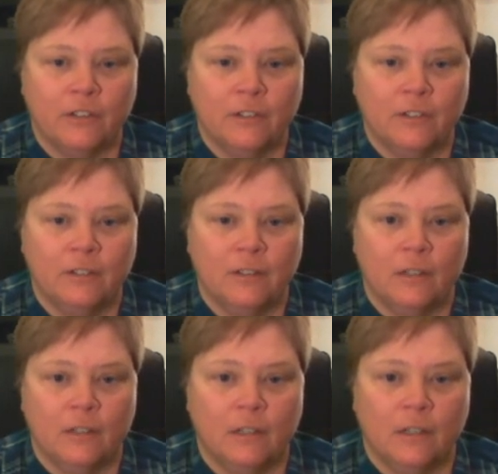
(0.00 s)
That's a
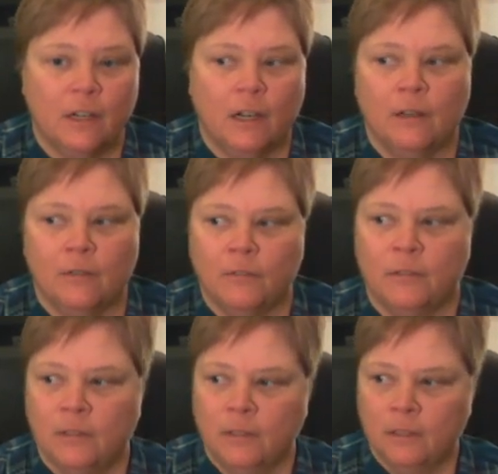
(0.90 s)
demonstration
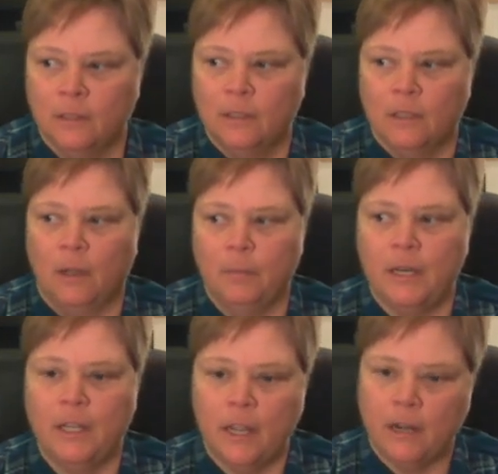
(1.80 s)
of